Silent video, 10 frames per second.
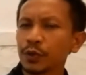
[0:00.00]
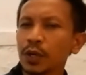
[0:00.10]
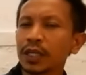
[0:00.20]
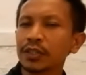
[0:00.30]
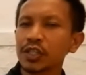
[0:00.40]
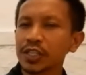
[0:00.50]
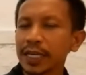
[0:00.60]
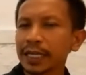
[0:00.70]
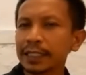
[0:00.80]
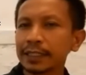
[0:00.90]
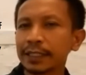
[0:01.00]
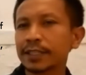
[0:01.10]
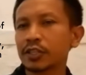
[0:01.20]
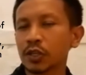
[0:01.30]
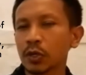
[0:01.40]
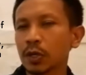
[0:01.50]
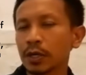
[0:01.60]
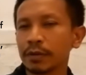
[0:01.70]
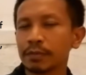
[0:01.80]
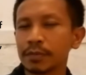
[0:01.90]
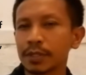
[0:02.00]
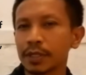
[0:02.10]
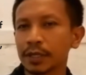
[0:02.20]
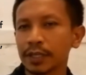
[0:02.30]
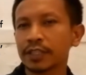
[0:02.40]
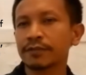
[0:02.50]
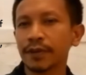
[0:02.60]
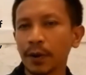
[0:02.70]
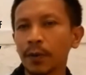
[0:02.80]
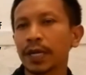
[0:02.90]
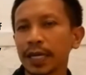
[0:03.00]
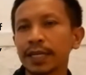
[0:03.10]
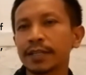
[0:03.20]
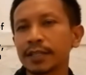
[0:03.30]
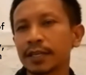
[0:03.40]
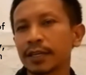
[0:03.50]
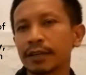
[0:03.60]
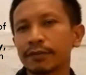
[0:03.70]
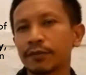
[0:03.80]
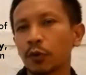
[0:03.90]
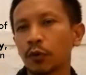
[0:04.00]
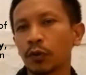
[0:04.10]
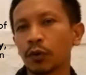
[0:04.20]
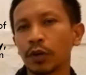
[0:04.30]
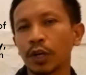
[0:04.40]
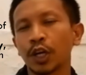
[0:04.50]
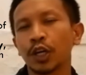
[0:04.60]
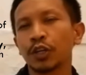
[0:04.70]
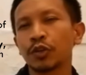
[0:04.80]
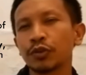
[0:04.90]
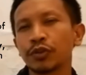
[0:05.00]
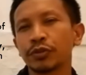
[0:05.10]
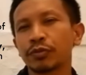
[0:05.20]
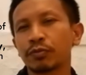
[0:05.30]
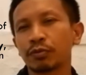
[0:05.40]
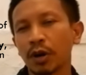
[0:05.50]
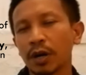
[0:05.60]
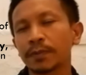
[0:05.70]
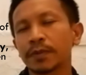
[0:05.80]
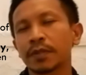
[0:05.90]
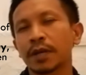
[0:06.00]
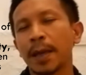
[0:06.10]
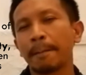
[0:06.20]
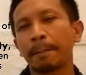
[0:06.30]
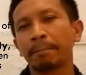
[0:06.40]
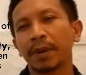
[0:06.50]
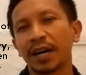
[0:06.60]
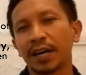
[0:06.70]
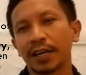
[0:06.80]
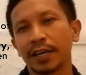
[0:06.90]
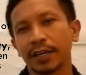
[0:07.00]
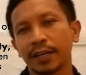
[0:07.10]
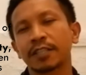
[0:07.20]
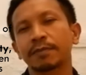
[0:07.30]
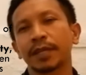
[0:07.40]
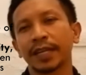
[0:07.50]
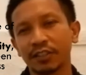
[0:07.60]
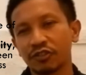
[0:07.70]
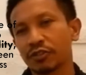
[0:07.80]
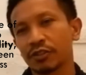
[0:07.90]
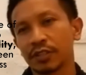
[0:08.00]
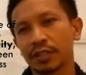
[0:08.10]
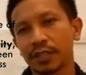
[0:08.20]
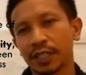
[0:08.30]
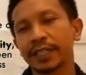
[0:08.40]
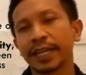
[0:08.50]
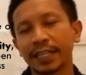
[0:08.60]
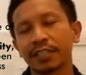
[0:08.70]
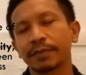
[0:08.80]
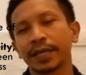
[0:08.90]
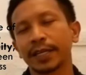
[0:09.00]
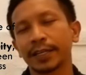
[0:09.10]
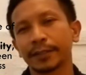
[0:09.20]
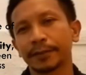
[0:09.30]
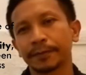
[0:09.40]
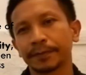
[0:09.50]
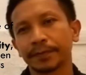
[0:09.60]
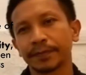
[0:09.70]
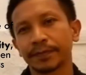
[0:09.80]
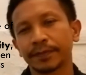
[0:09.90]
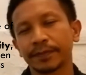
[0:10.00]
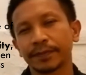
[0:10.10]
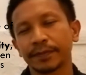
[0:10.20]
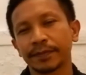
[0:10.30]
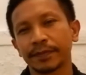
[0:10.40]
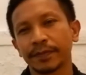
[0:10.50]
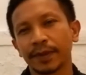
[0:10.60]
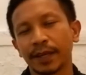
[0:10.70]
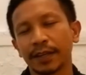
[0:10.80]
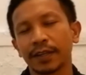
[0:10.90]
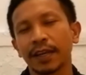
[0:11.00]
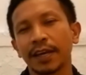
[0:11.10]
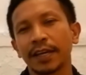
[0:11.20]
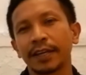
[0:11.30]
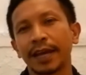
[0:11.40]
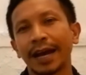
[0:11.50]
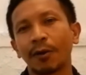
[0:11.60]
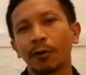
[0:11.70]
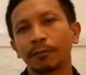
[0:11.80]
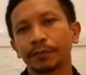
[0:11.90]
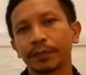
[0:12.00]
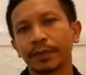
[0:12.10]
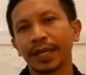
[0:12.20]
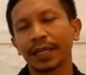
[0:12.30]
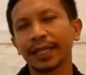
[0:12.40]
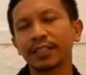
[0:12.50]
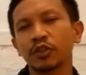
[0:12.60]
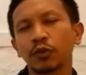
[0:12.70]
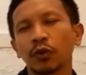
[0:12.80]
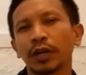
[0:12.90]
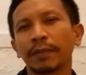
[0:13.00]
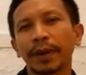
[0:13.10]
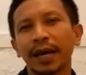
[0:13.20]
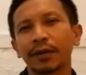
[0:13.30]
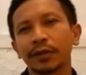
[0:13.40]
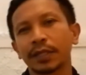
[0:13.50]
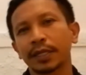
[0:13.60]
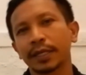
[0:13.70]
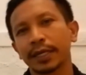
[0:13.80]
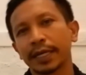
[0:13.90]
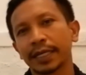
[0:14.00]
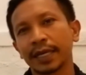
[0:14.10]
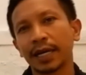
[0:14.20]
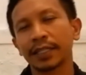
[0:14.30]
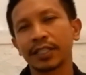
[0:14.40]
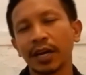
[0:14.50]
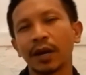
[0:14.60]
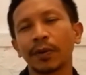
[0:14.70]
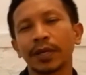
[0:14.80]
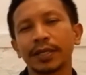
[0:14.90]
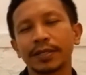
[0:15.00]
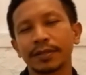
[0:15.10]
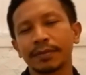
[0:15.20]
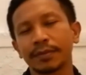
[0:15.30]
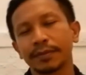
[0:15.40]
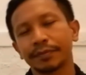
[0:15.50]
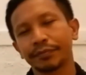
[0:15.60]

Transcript: When you understand these terms, it's very easy for you to grasp my explanation in next meeting. Okay. Now, let's talk about egalitarianism.